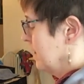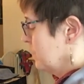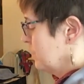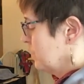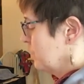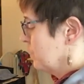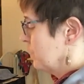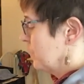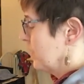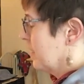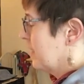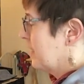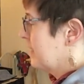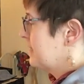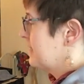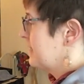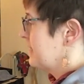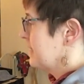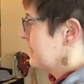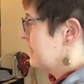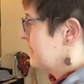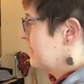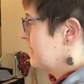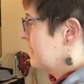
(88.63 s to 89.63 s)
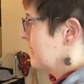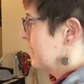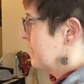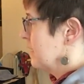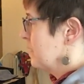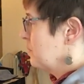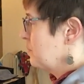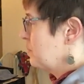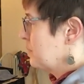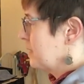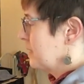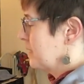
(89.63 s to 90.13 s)
So you've got a D and
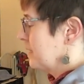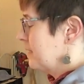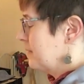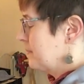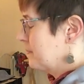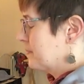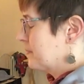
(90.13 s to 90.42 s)
a B.